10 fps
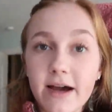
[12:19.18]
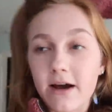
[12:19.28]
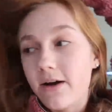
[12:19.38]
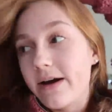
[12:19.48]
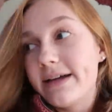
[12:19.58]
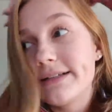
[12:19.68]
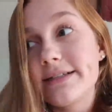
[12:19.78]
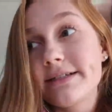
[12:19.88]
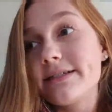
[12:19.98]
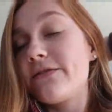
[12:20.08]
now.
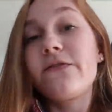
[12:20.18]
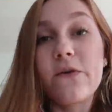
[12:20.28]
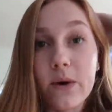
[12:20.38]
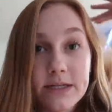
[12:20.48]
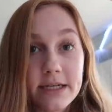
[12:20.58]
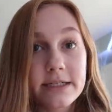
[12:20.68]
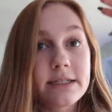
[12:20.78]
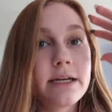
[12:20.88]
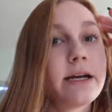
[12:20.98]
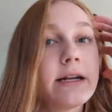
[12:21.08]
It's
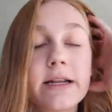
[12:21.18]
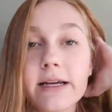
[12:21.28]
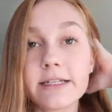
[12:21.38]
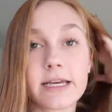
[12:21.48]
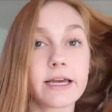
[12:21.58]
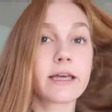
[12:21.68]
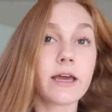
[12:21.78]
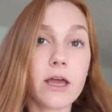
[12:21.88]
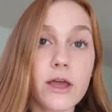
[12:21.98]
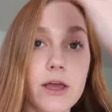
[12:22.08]
4:16. It didn't take
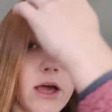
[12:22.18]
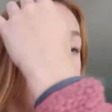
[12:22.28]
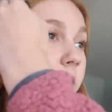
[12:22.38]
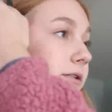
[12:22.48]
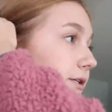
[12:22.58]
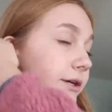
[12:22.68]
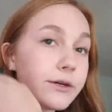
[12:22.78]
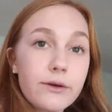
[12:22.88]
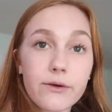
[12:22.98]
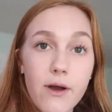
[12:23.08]

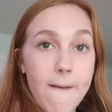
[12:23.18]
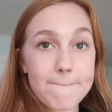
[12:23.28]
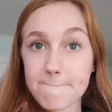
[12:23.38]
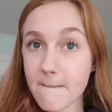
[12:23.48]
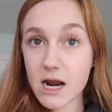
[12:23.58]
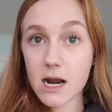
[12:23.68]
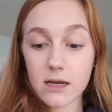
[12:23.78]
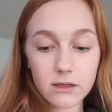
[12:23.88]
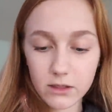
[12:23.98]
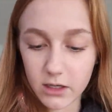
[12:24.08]
too
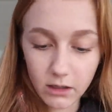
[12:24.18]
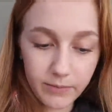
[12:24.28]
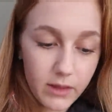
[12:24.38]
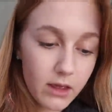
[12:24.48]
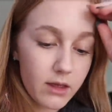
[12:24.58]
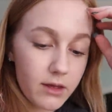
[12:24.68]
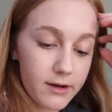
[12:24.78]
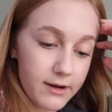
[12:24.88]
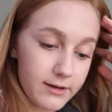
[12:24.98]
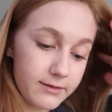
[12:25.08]
long
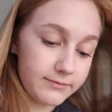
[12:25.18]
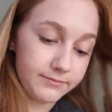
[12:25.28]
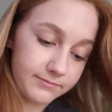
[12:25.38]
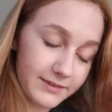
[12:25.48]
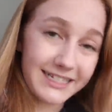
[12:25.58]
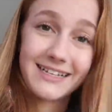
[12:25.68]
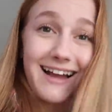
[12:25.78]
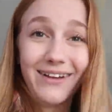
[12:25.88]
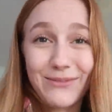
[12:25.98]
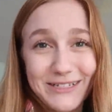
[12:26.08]
because
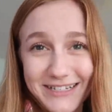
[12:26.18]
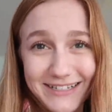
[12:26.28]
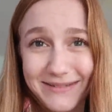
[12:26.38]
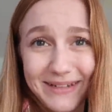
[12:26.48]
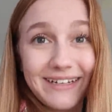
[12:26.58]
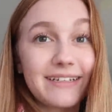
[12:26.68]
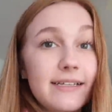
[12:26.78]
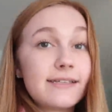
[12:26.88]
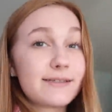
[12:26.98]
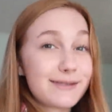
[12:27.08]
I wasn't
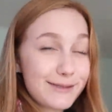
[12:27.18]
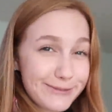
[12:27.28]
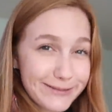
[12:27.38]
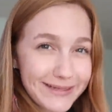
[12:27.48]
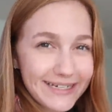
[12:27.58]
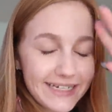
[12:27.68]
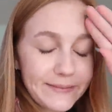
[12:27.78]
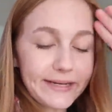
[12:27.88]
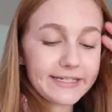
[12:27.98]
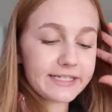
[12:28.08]
being super picky,
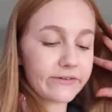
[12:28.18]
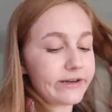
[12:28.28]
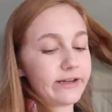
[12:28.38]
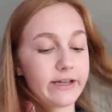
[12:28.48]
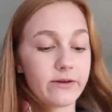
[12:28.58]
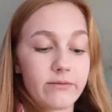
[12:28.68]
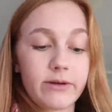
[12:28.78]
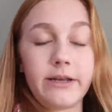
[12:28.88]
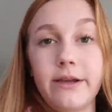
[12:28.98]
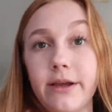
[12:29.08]
but I still wanted to get one
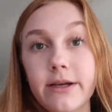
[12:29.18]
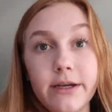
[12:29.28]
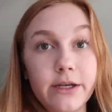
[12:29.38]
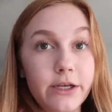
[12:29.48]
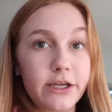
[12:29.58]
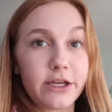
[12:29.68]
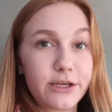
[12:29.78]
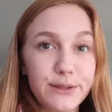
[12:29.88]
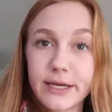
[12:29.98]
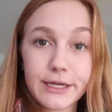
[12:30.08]
pretty cute, I